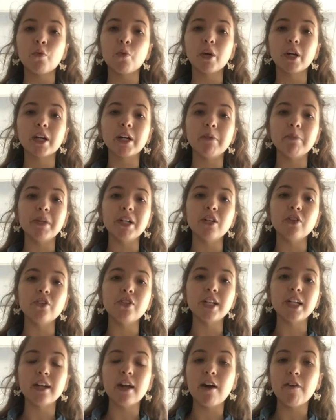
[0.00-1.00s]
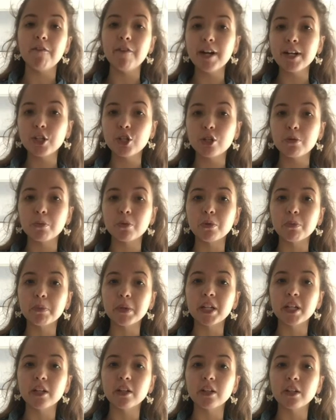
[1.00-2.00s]
we're going to be using a vegetable
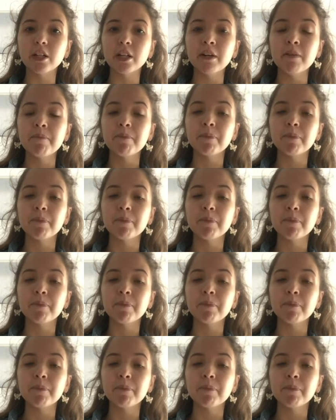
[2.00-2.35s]
peeler,